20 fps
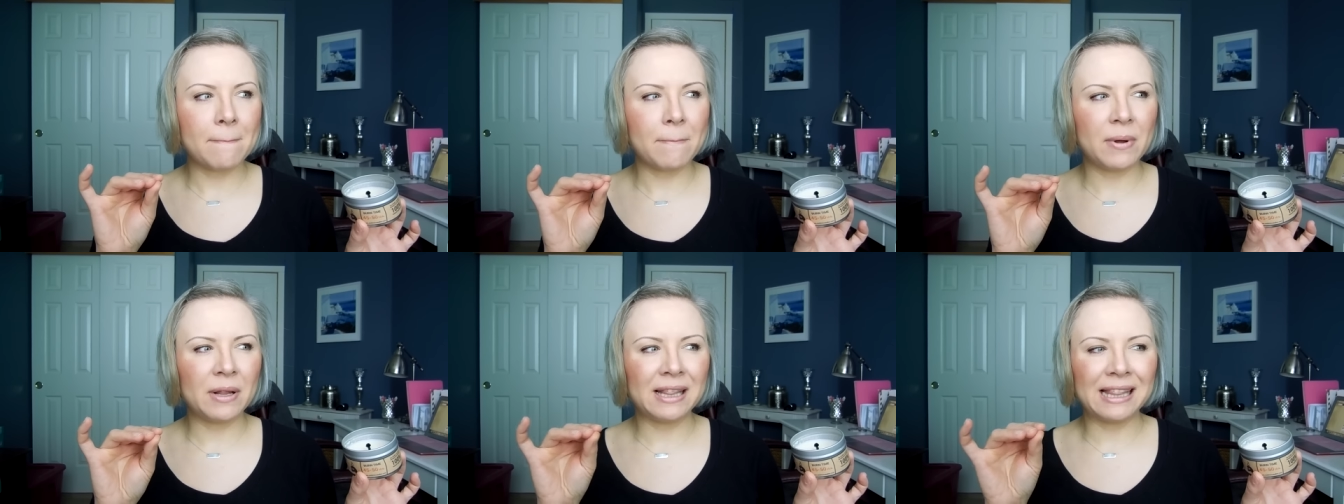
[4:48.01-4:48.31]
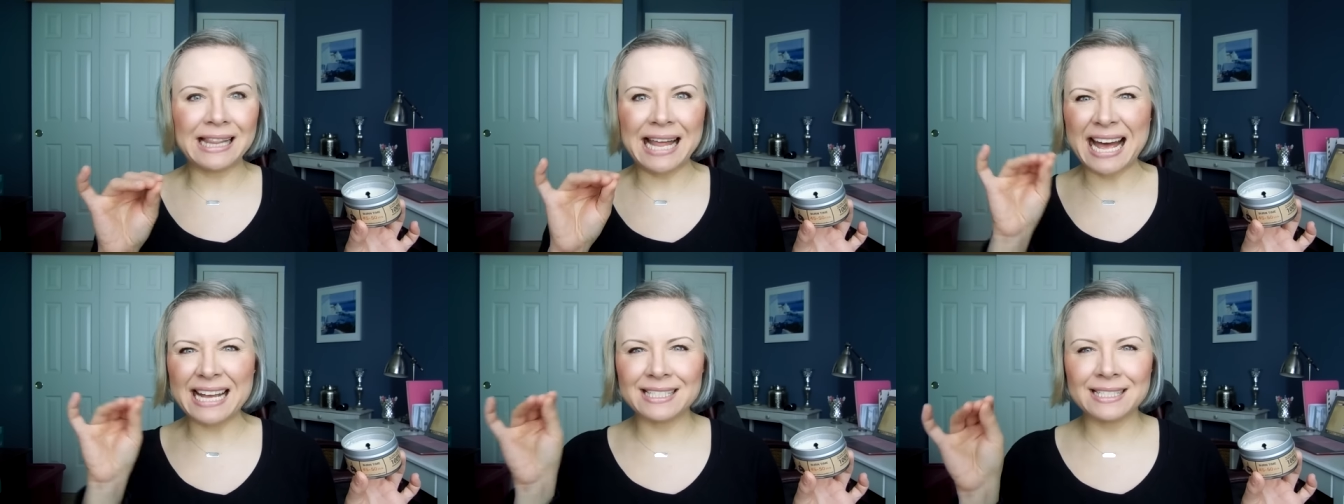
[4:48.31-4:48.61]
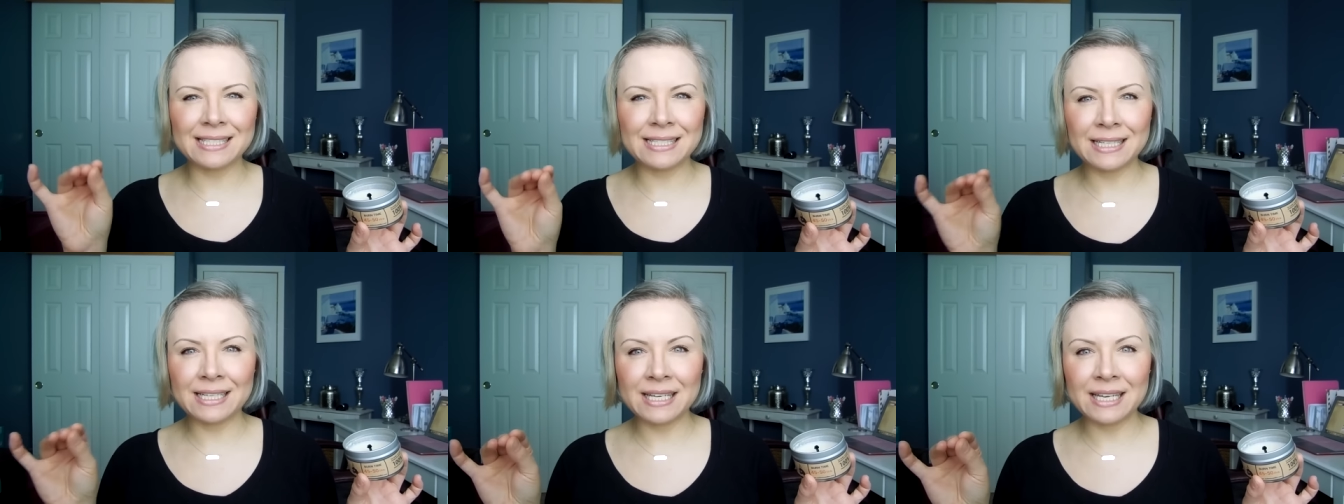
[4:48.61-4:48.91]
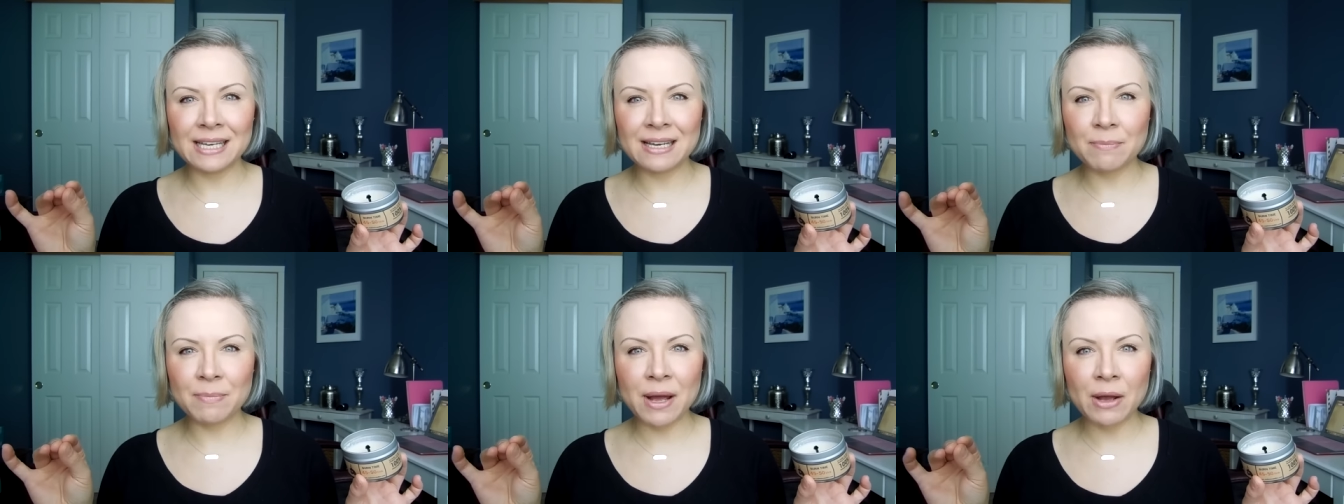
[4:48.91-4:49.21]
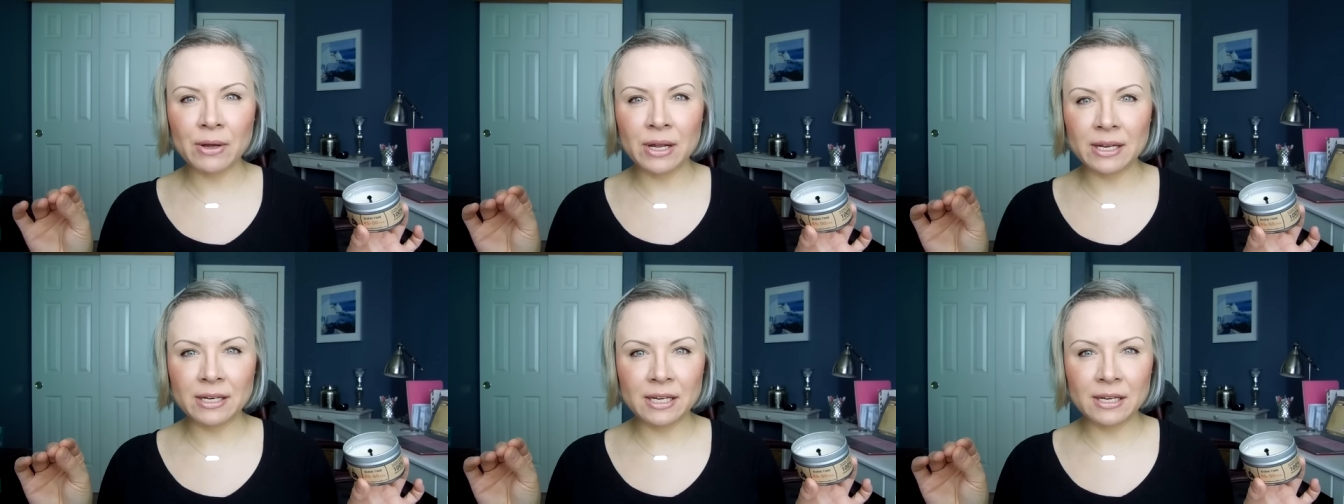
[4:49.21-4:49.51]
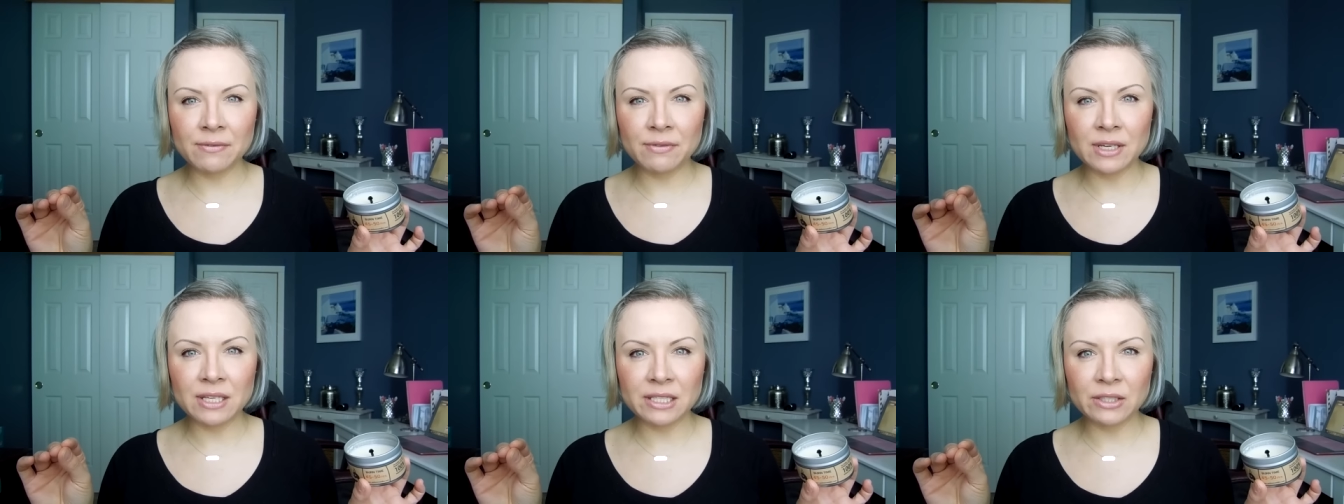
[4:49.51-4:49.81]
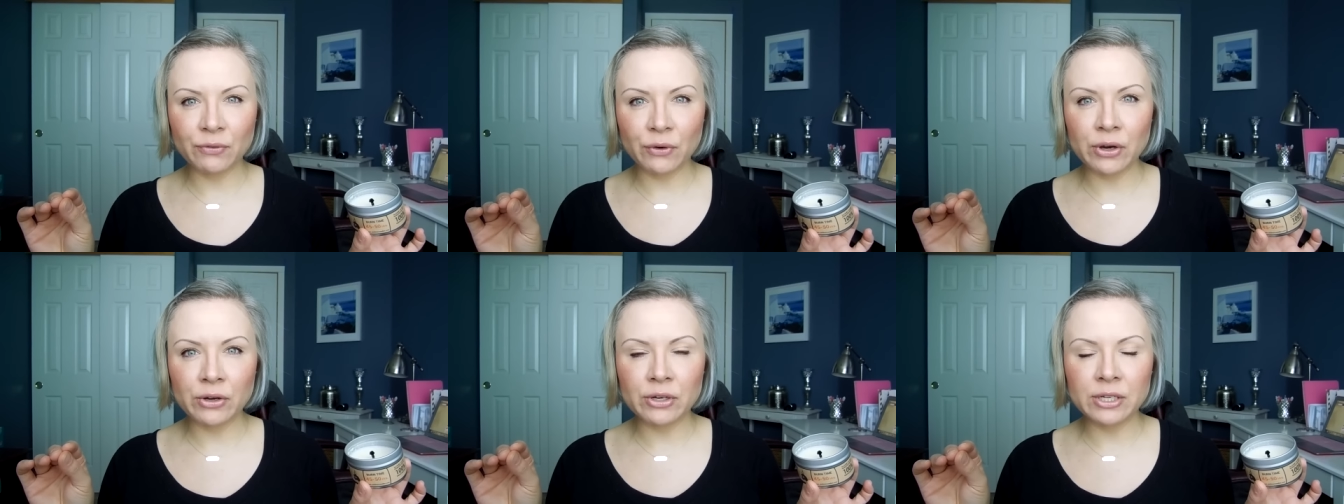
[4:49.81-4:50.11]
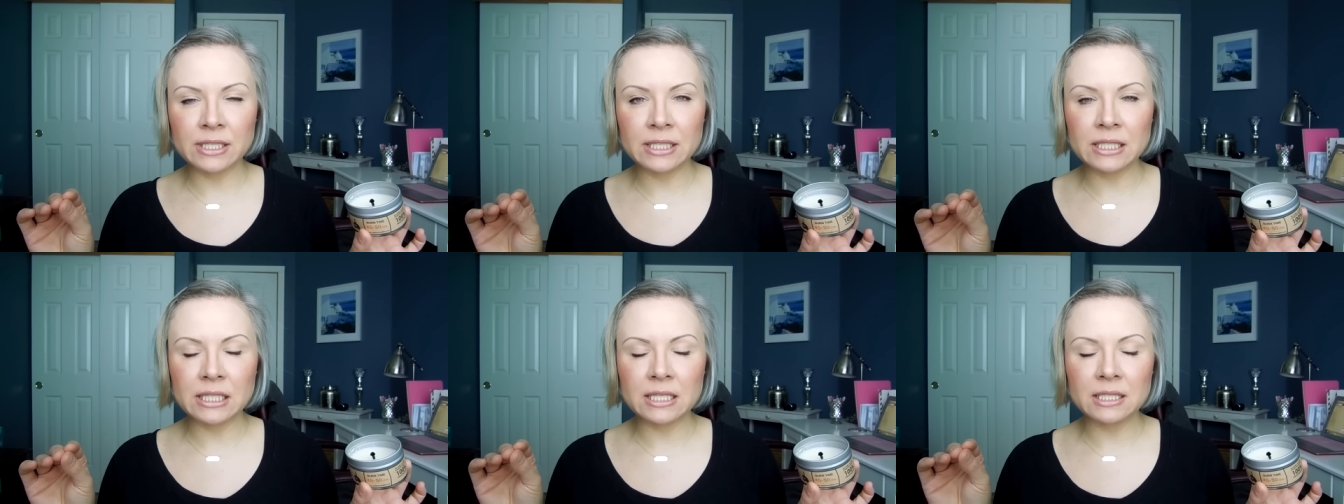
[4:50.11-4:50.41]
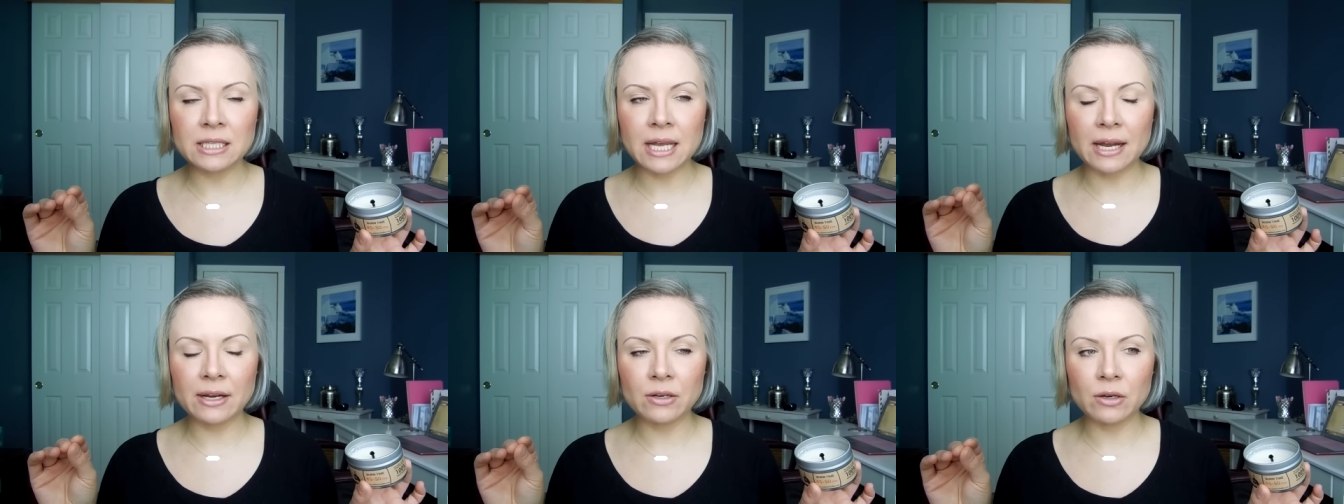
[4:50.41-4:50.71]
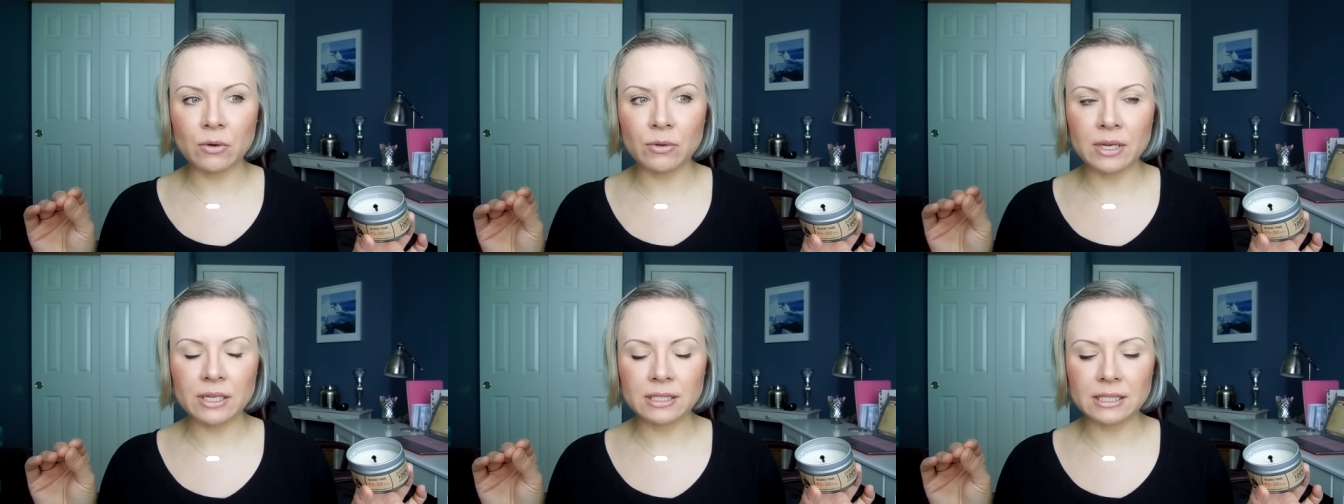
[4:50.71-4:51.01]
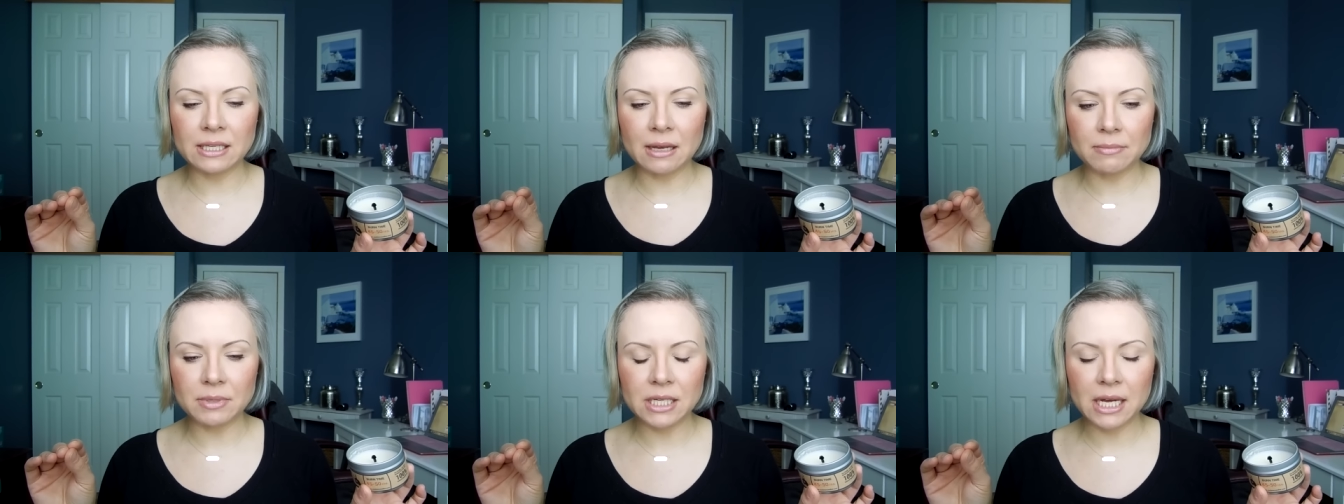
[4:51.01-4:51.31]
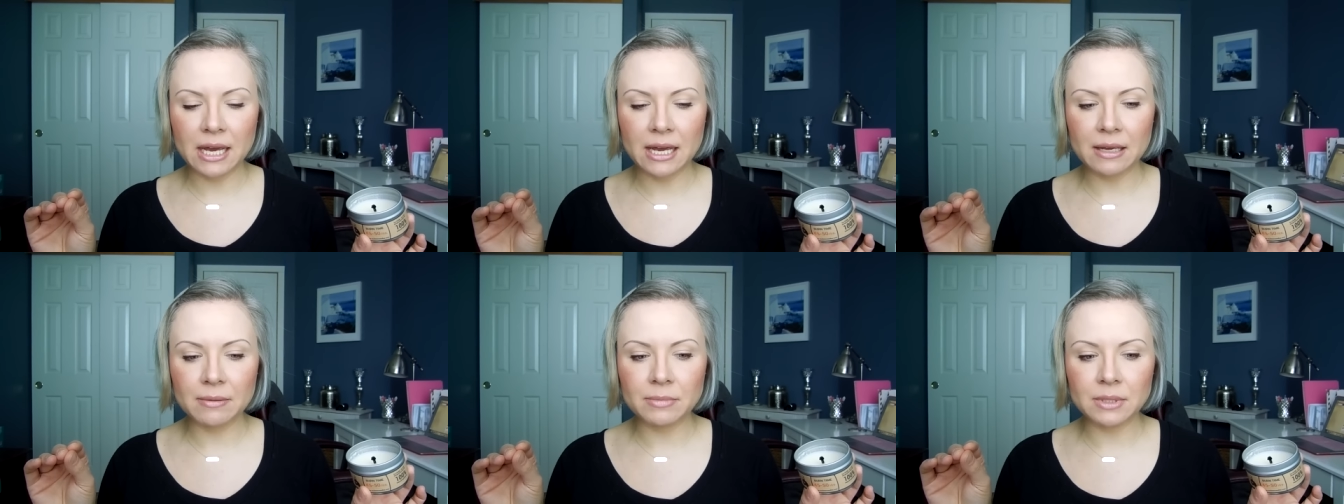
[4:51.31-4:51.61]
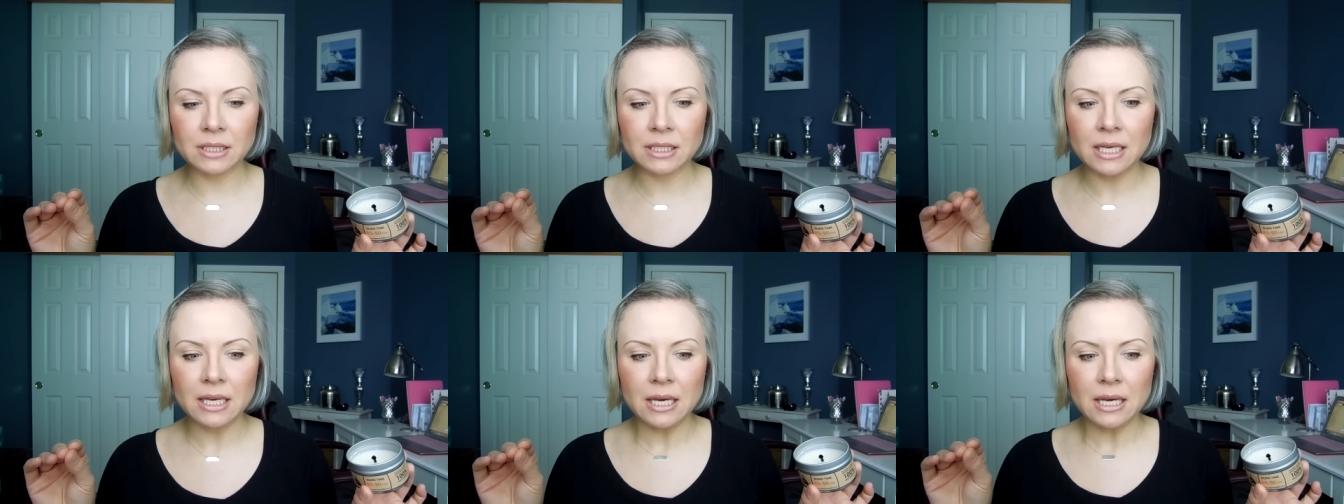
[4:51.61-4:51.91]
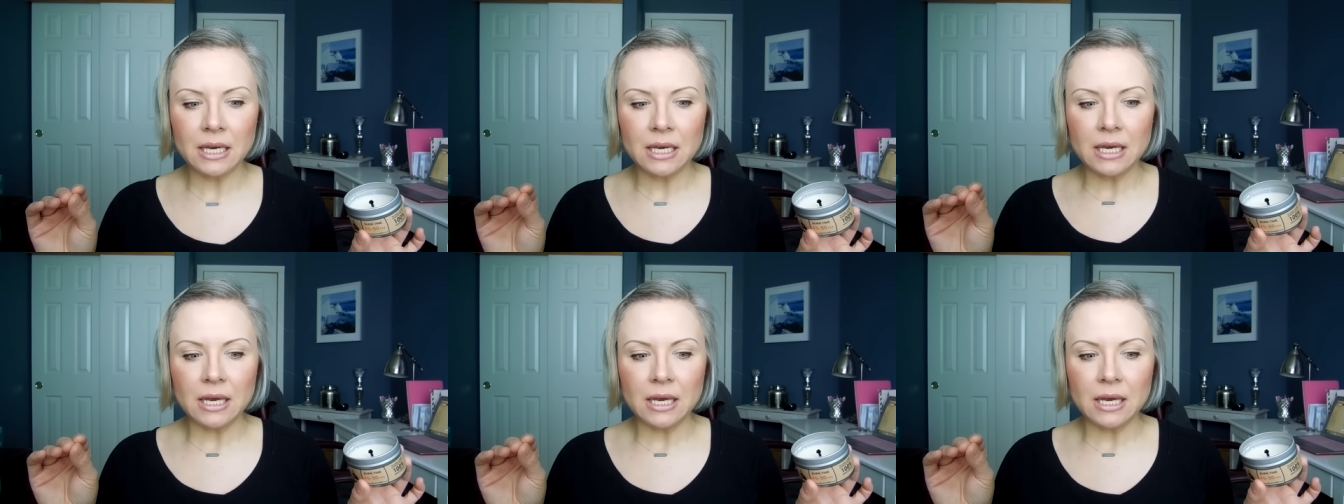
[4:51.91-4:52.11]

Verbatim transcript: plasticky about any of these fragrances. I know that sometimes,